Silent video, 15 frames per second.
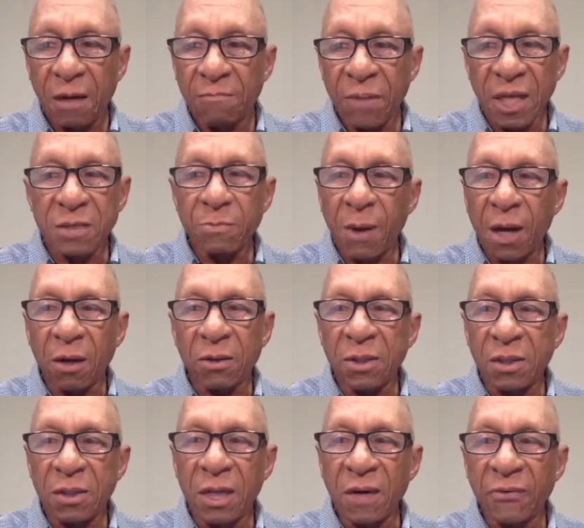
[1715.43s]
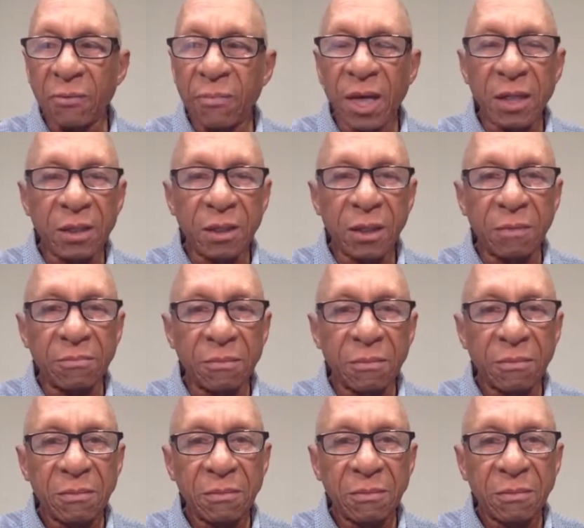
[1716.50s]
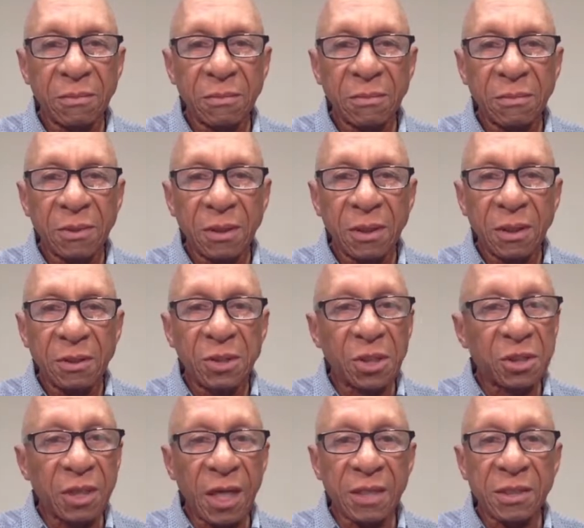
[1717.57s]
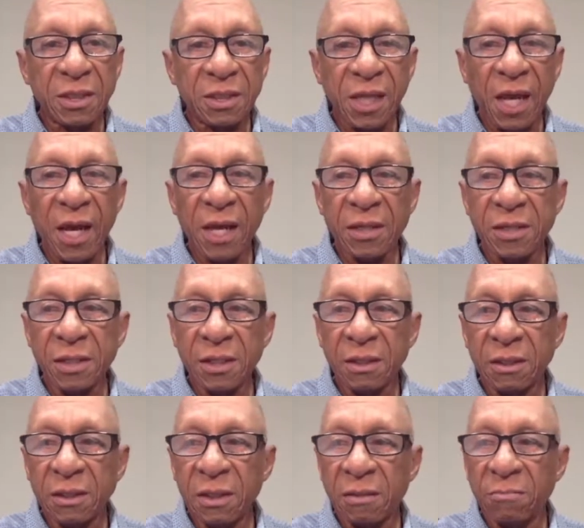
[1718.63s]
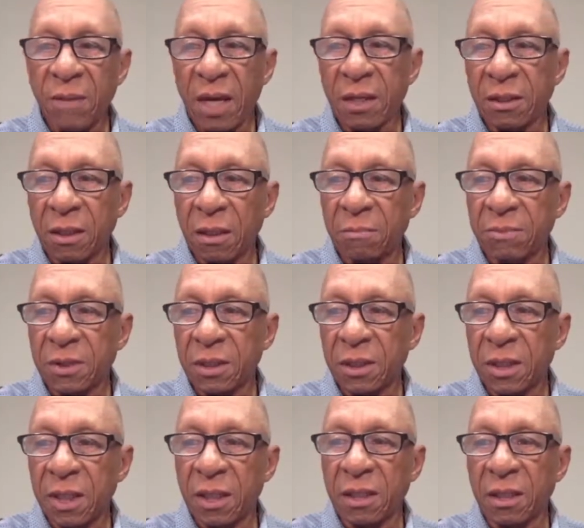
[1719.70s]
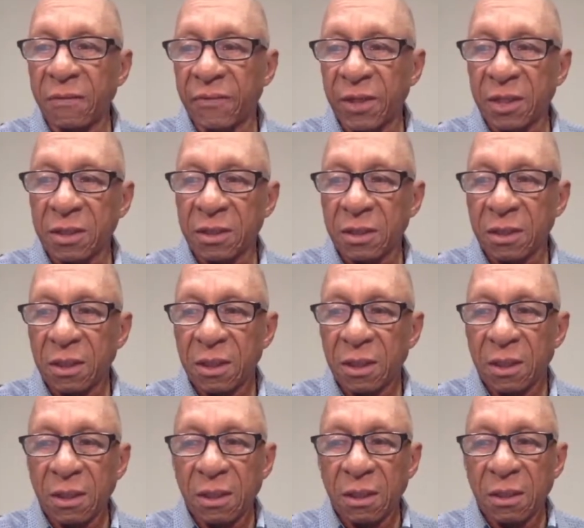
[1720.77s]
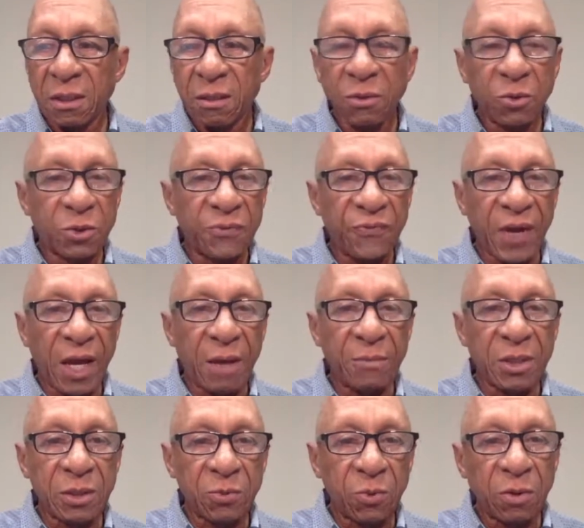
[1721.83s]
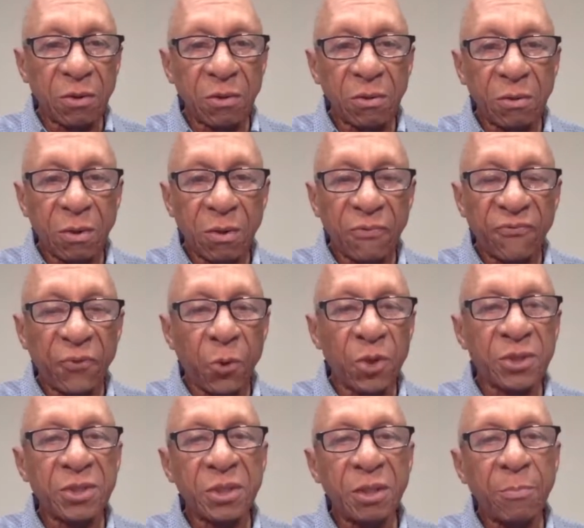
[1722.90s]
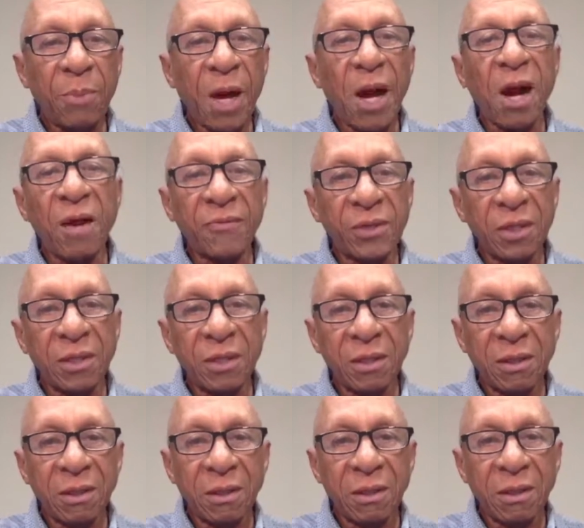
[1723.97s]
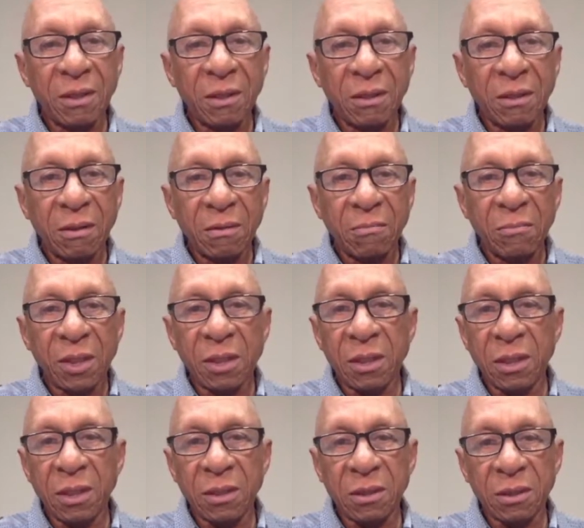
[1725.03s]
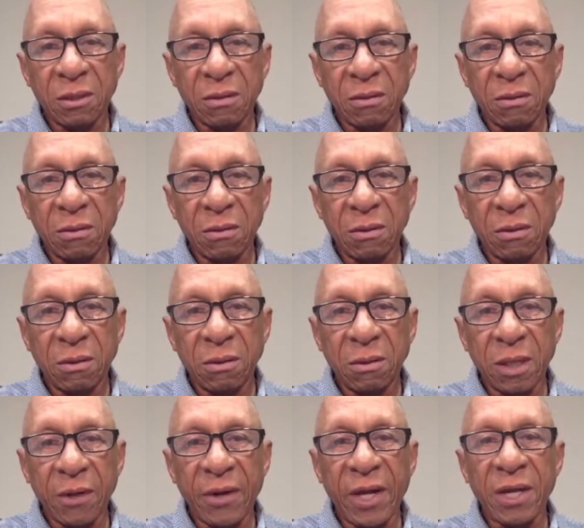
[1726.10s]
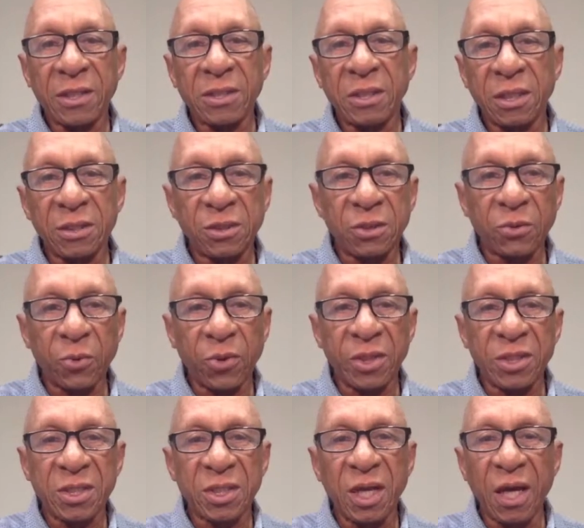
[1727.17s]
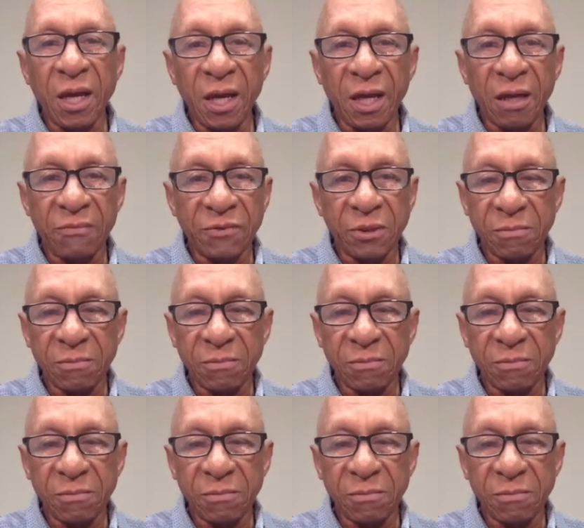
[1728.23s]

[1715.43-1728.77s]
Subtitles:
Baseball could never make it up, just like society couldn't make it up to any of us whose families were forced into poverty because their ancestors were enslaved.